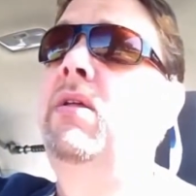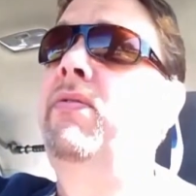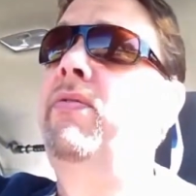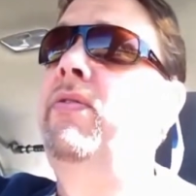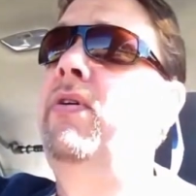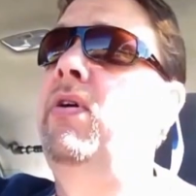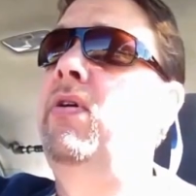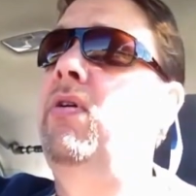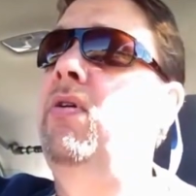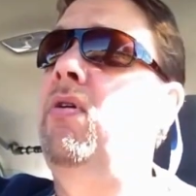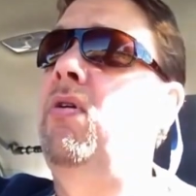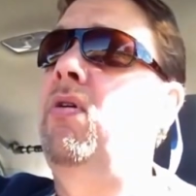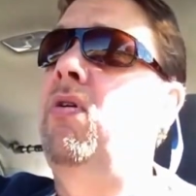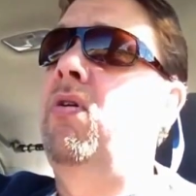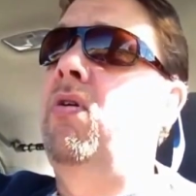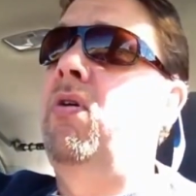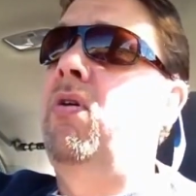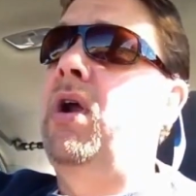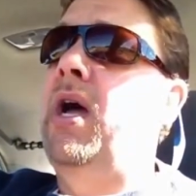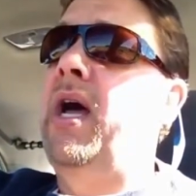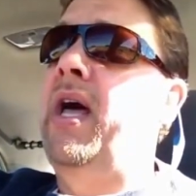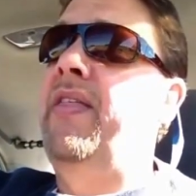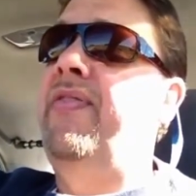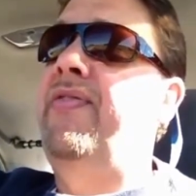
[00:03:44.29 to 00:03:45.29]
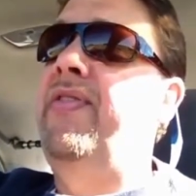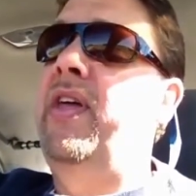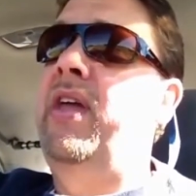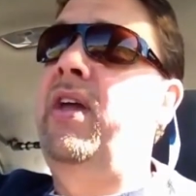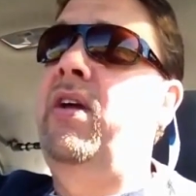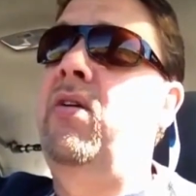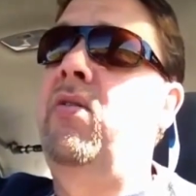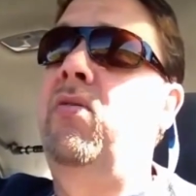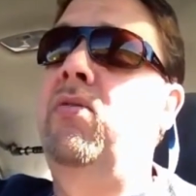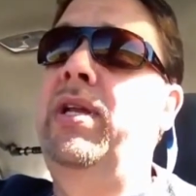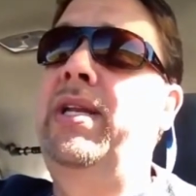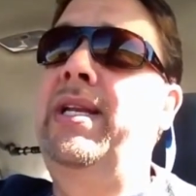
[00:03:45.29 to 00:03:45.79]
There are, I think,
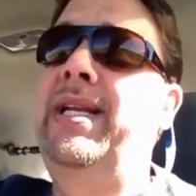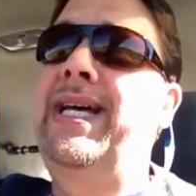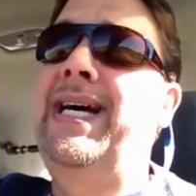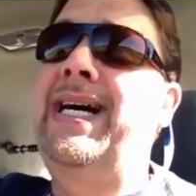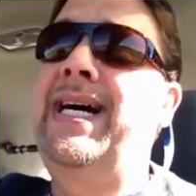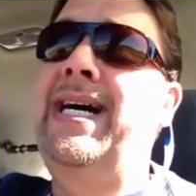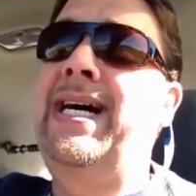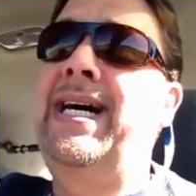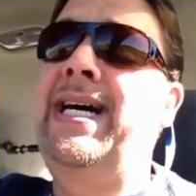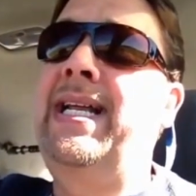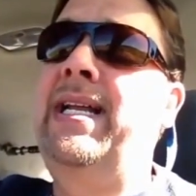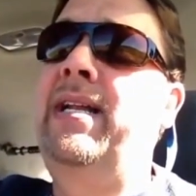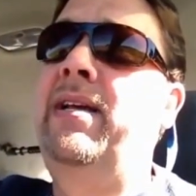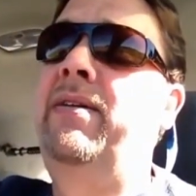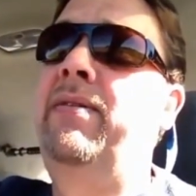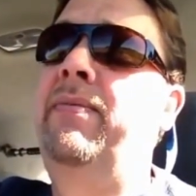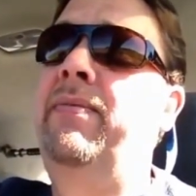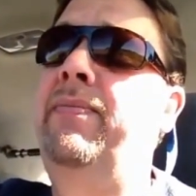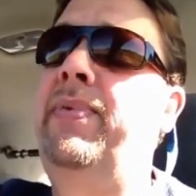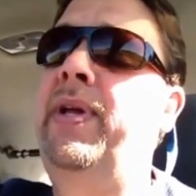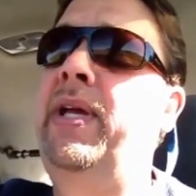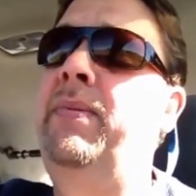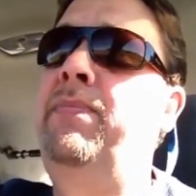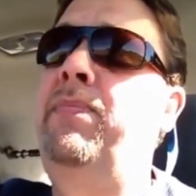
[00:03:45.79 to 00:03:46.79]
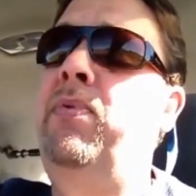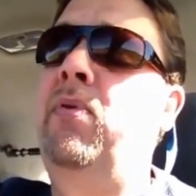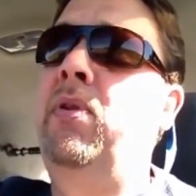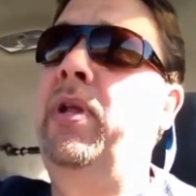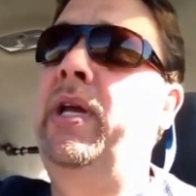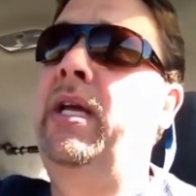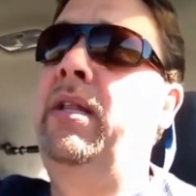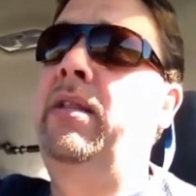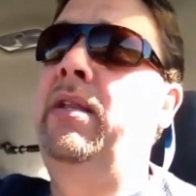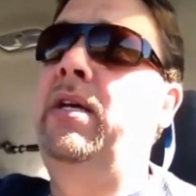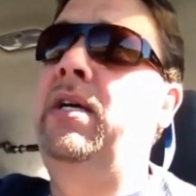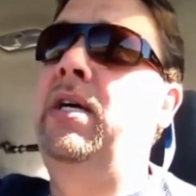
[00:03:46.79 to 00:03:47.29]
only 9 people
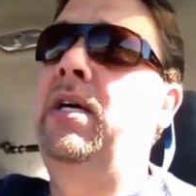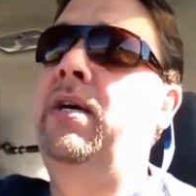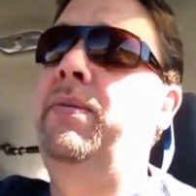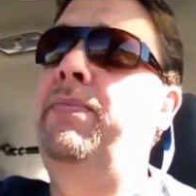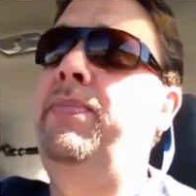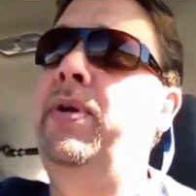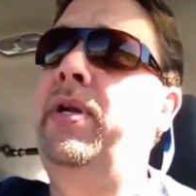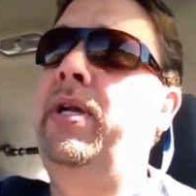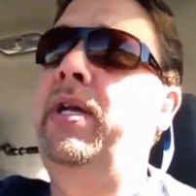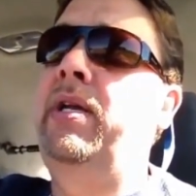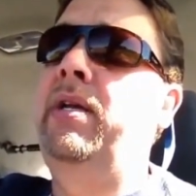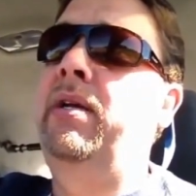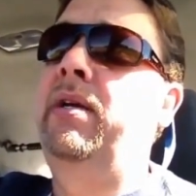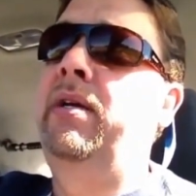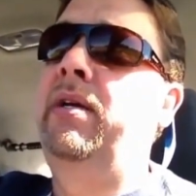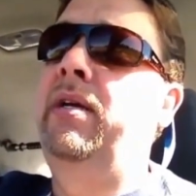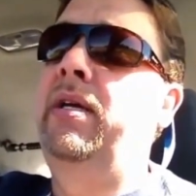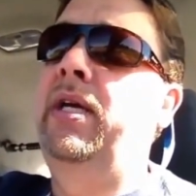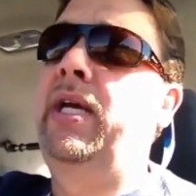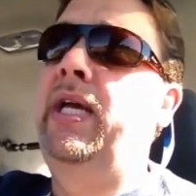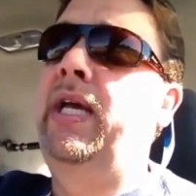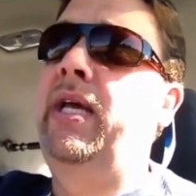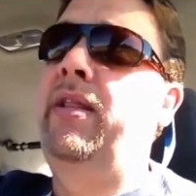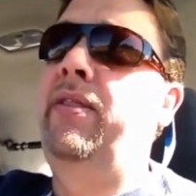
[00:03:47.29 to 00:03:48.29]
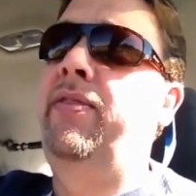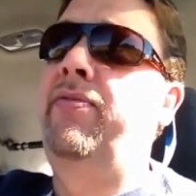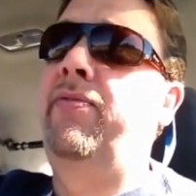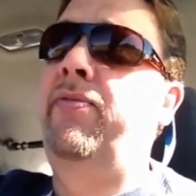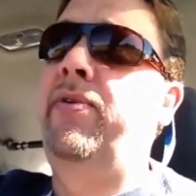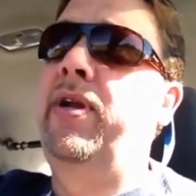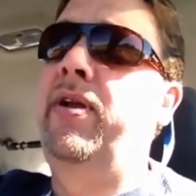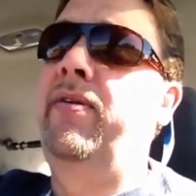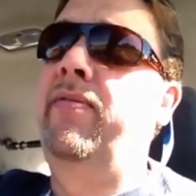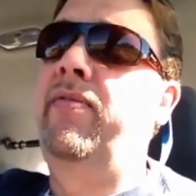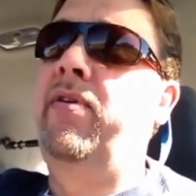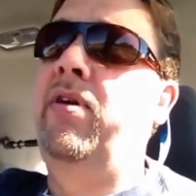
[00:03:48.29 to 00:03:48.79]
in the company, and
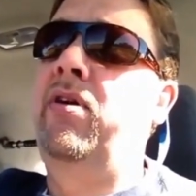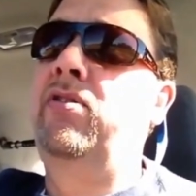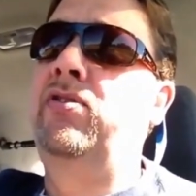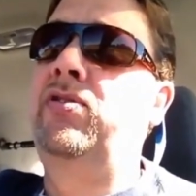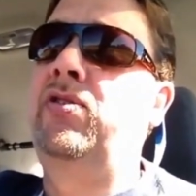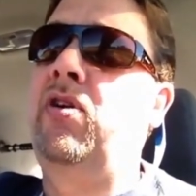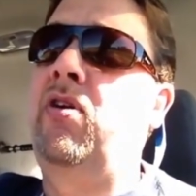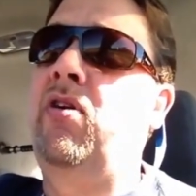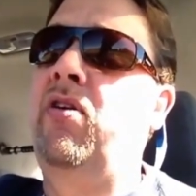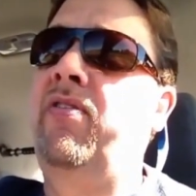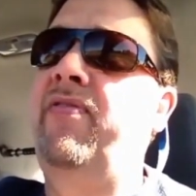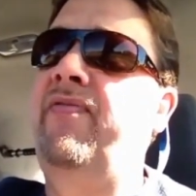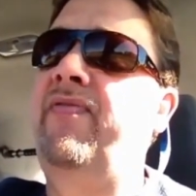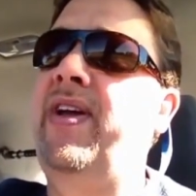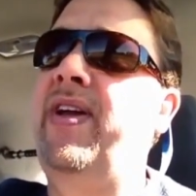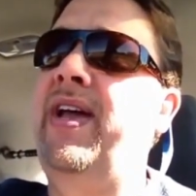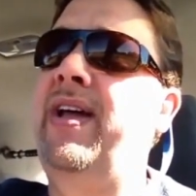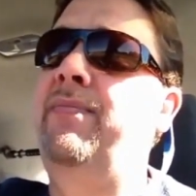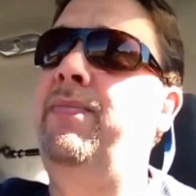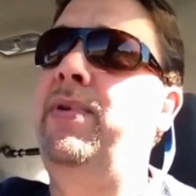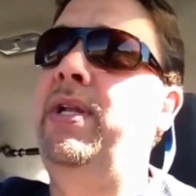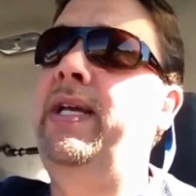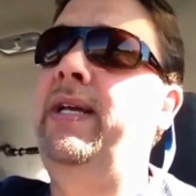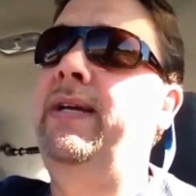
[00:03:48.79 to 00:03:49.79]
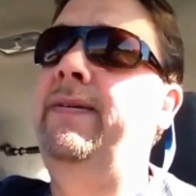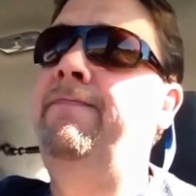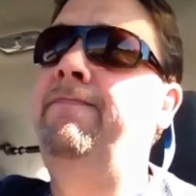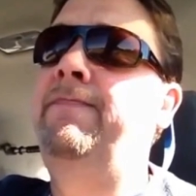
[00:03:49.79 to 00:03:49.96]
3 of those are family.